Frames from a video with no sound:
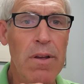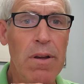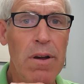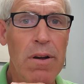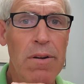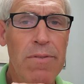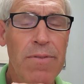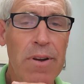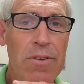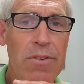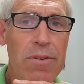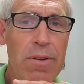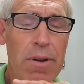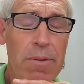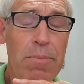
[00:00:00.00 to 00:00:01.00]
I've
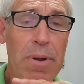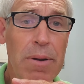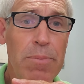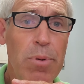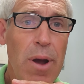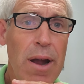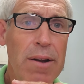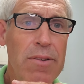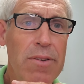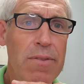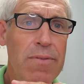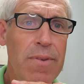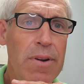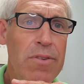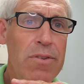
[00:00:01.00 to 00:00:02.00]
been a
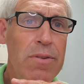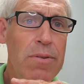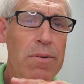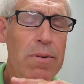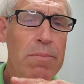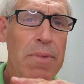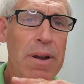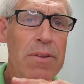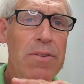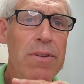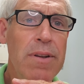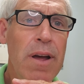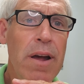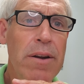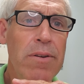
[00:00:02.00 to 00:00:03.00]
practicing functional medicine
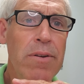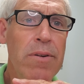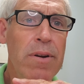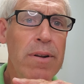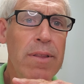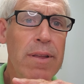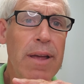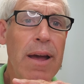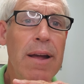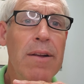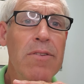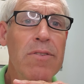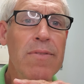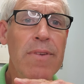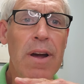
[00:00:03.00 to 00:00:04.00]
doctor under the
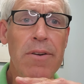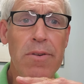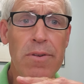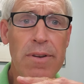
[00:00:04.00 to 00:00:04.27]
guidance of Dr.